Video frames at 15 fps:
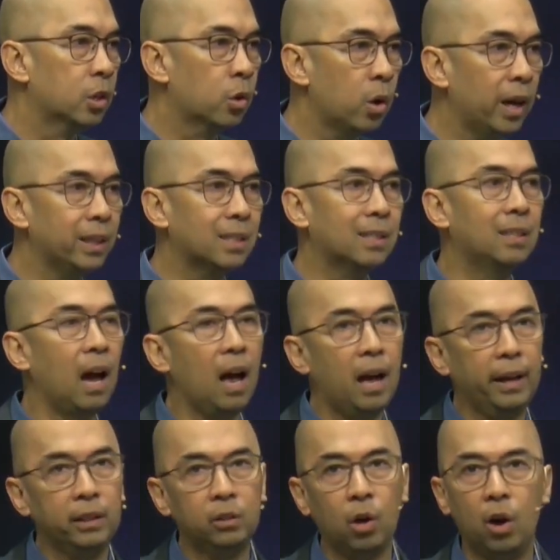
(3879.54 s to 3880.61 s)
Christ
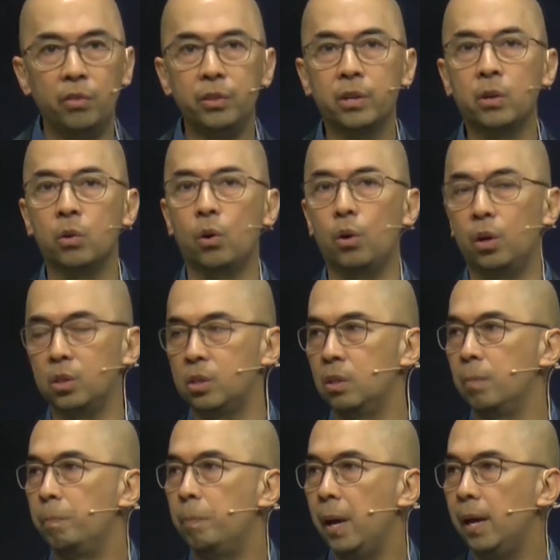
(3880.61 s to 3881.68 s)
died on the cross
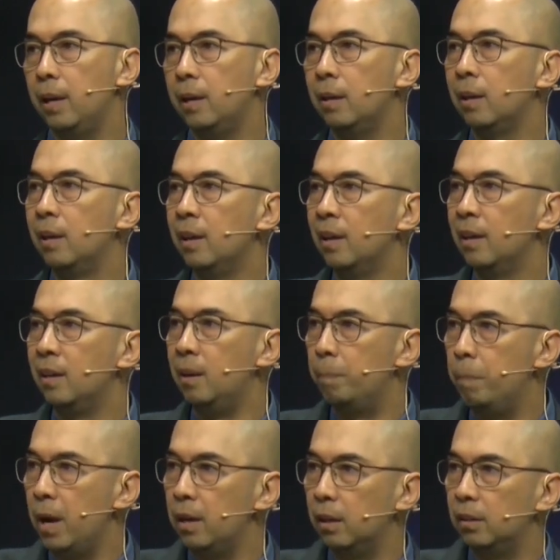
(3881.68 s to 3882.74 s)
to pay
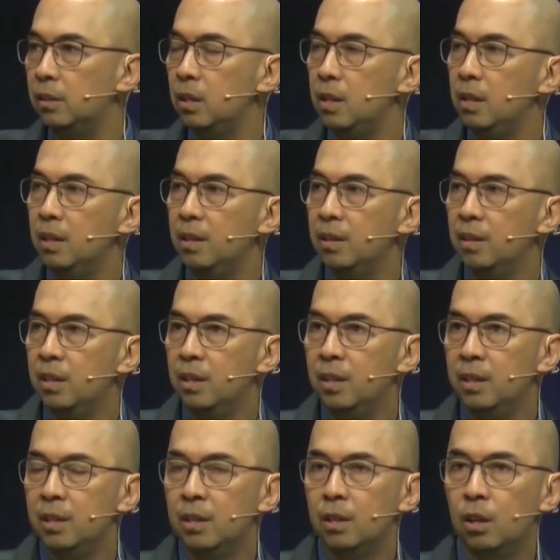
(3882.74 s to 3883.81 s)
the penalty
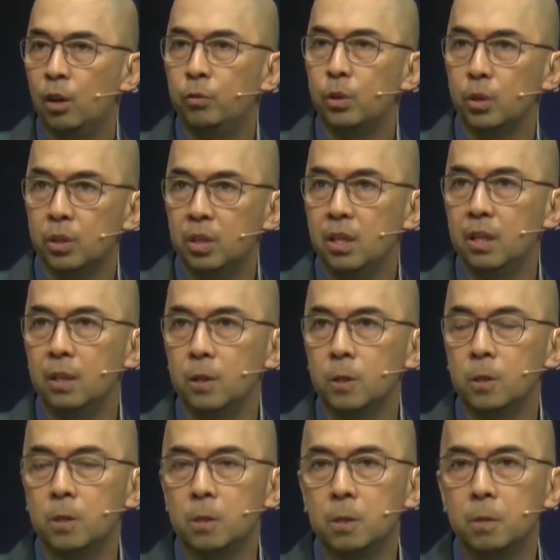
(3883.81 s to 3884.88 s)
of your
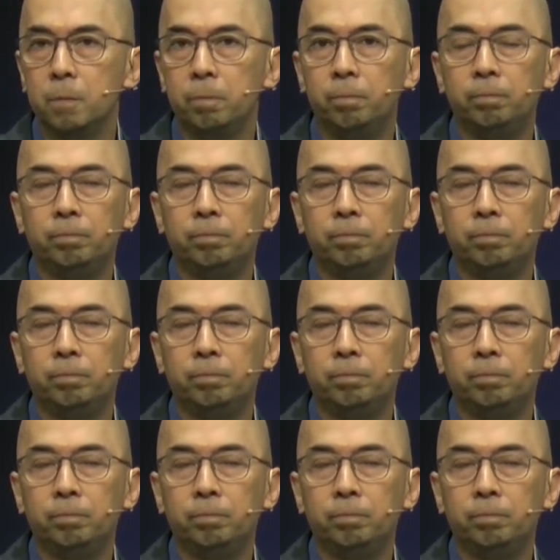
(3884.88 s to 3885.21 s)
sins.